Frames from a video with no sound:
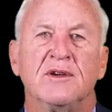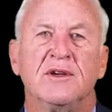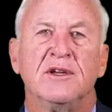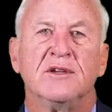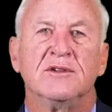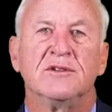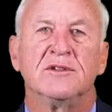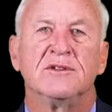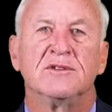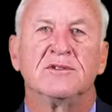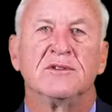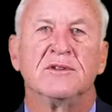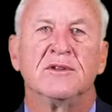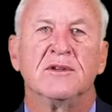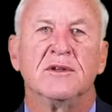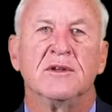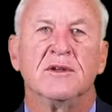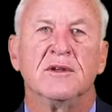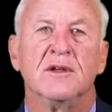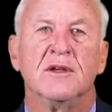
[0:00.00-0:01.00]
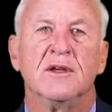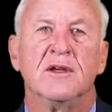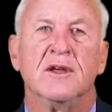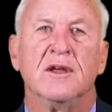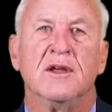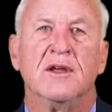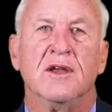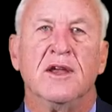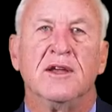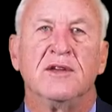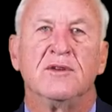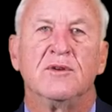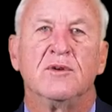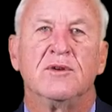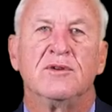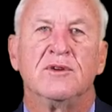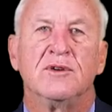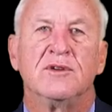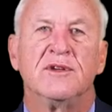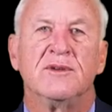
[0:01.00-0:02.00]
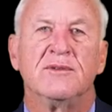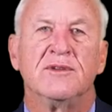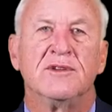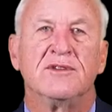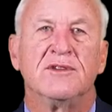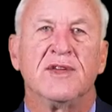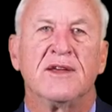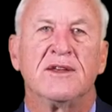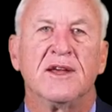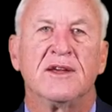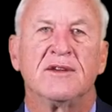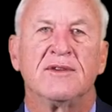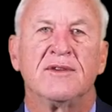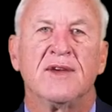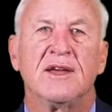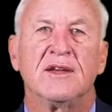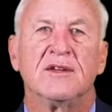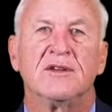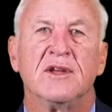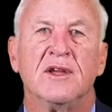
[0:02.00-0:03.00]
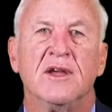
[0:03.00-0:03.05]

uses. Let's walk through some of the standard effects